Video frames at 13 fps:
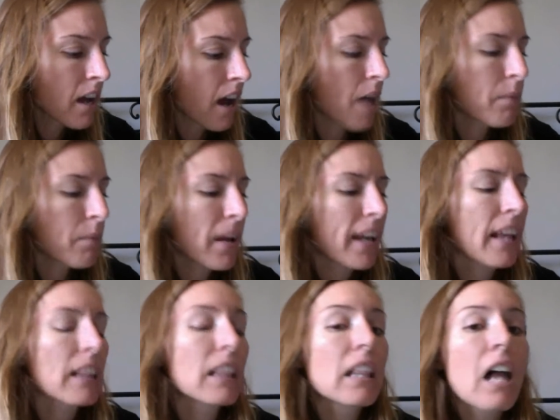And
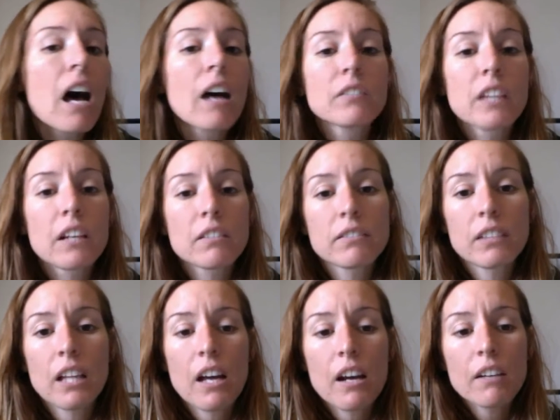I love, love,
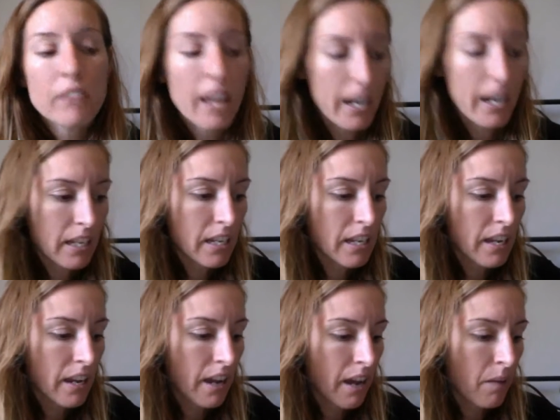love that
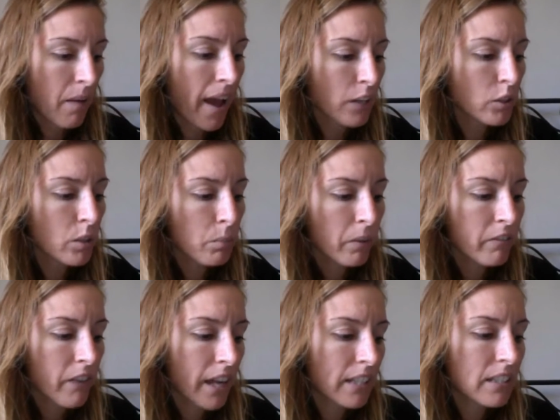he actually
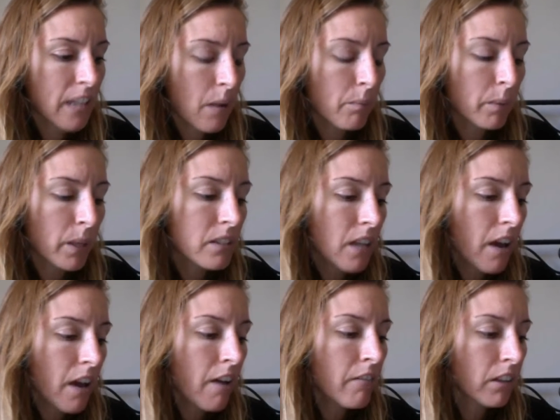provides templates
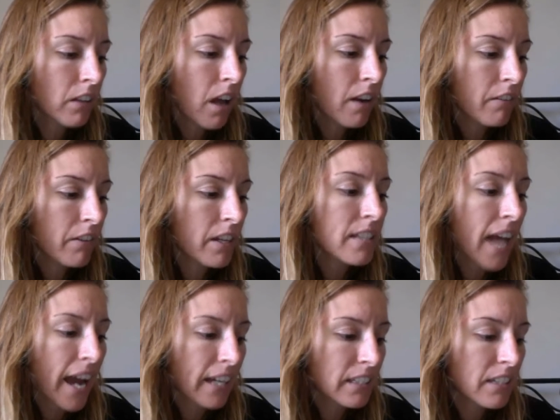of a lot of his
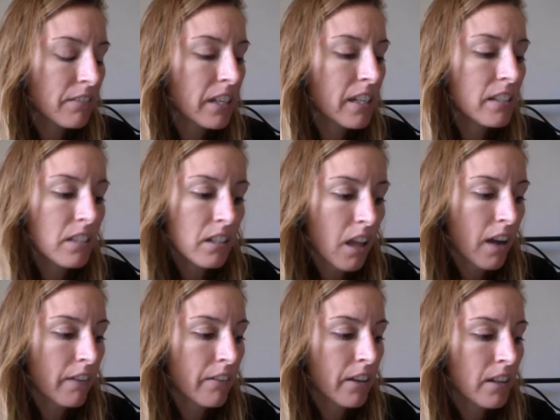activities and a
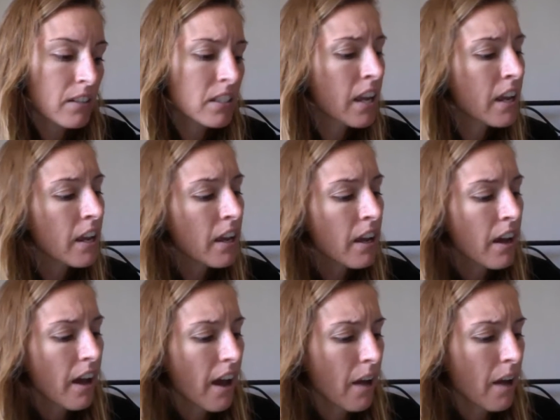lot of his
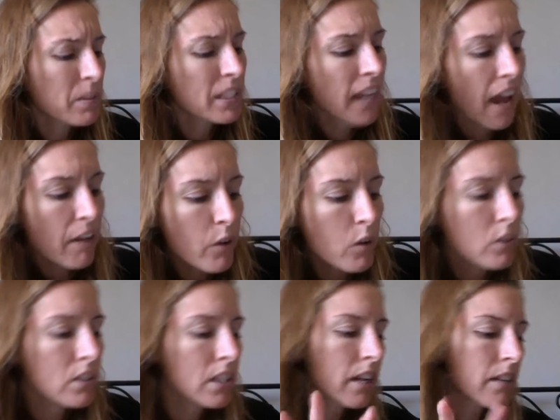
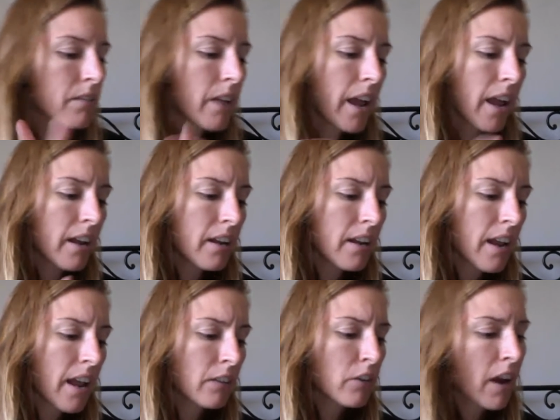scaffolds
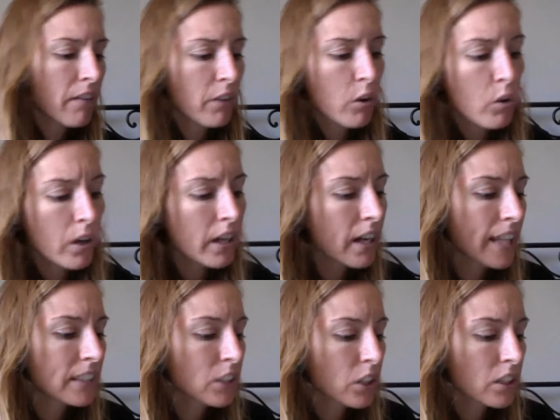and graphic
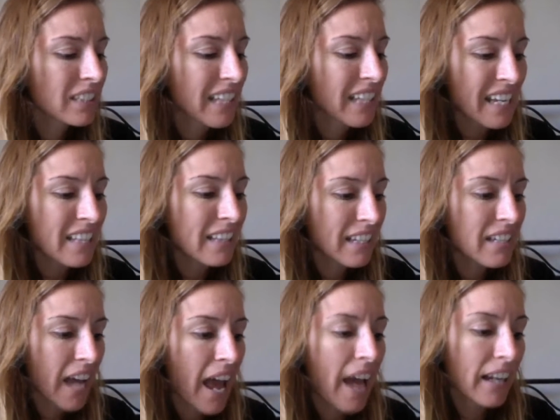organizers in the
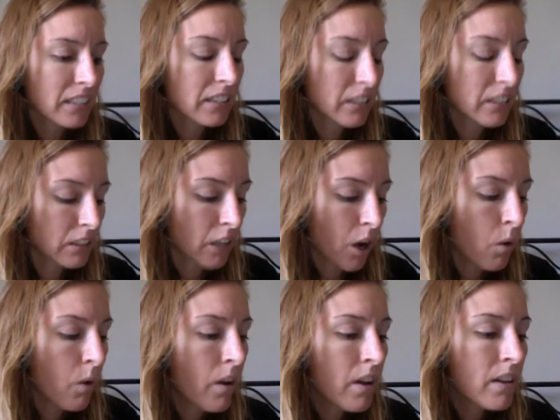text.
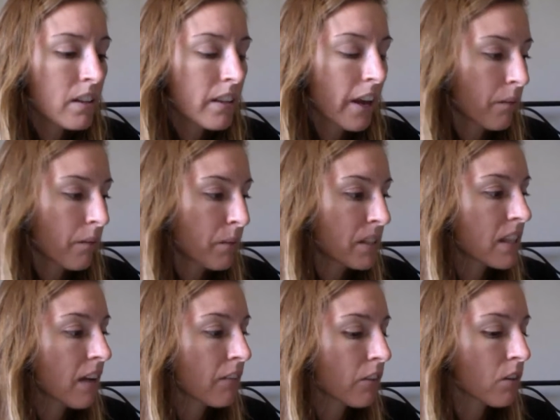So there have been
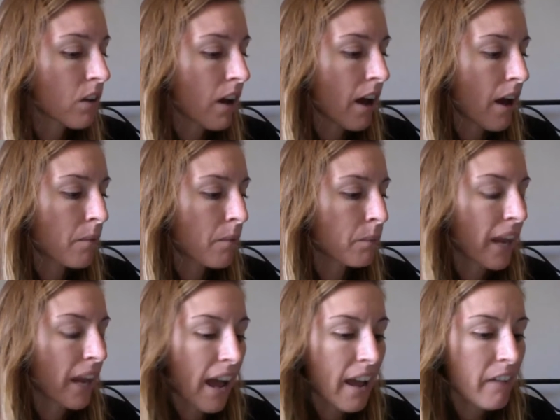several
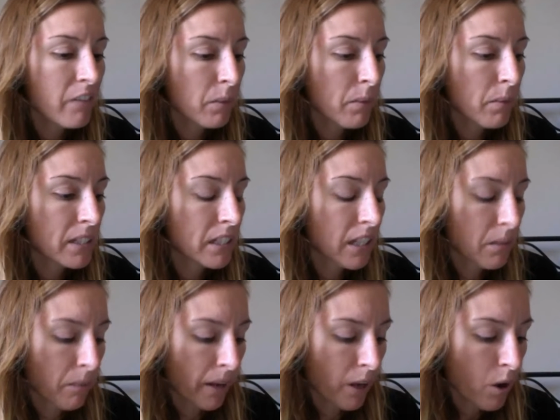that I have implemented
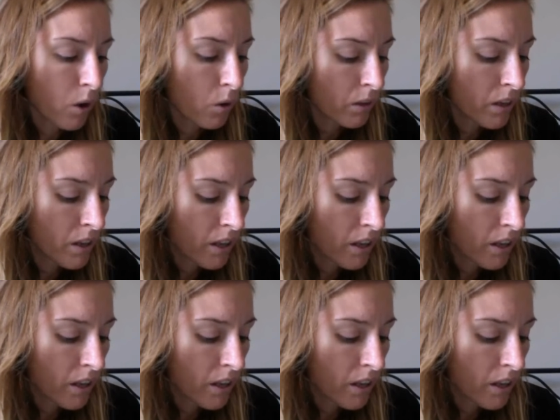in my own